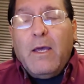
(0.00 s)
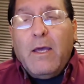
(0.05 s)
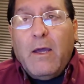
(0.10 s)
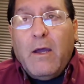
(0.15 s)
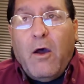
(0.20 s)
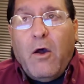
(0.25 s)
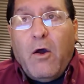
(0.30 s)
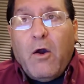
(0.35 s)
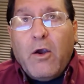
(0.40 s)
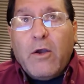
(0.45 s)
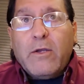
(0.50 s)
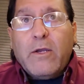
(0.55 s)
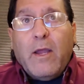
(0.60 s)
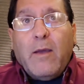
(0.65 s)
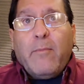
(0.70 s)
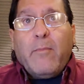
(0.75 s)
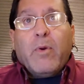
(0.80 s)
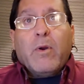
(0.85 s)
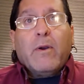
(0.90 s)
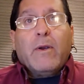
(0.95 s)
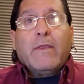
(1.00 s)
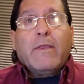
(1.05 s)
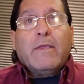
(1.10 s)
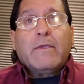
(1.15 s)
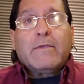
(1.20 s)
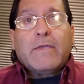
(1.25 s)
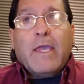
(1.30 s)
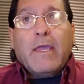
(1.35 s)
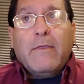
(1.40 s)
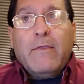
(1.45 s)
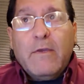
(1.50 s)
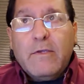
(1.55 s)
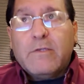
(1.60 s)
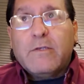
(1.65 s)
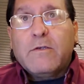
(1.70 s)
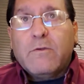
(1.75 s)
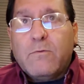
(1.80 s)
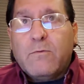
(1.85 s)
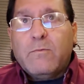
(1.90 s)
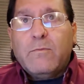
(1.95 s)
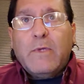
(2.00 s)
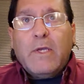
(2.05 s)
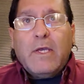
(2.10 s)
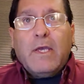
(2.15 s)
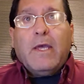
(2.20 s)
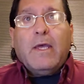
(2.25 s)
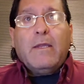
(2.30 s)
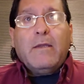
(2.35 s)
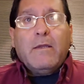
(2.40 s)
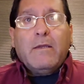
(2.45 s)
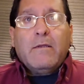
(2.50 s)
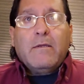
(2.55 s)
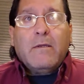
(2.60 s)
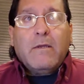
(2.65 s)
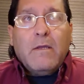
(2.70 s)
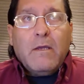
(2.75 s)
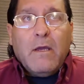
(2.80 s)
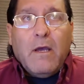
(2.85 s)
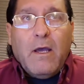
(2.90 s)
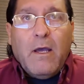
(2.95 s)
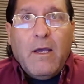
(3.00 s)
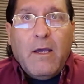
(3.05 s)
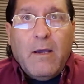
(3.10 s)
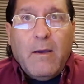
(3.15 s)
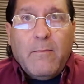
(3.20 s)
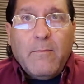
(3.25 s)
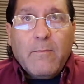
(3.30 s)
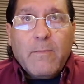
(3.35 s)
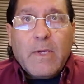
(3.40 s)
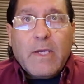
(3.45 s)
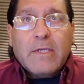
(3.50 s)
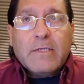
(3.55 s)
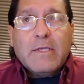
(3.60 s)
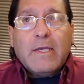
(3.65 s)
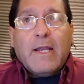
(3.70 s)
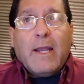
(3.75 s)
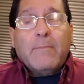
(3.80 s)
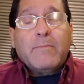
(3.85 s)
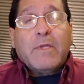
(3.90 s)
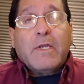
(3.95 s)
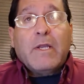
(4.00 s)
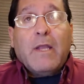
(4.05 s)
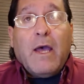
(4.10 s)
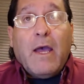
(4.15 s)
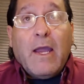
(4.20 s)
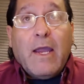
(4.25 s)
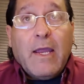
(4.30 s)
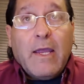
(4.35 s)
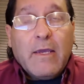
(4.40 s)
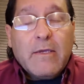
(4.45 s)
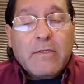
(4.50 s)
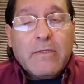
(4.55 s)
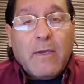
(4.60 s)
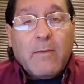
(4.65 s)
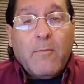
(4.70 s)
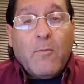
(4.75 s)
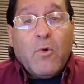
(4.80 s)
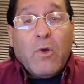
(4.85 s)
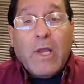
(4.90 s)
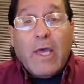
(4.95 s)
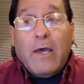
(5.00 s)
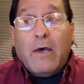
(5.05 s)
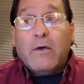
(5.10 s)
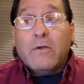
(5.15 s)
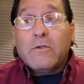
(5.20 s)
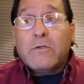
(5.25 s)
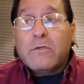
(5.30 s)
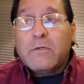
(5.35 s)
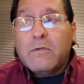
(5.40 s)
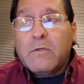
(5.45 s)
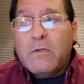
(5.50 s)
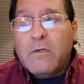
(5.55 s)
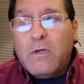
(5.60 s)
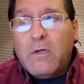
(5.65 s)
hard number and then say this is it, because then I'm denying someone else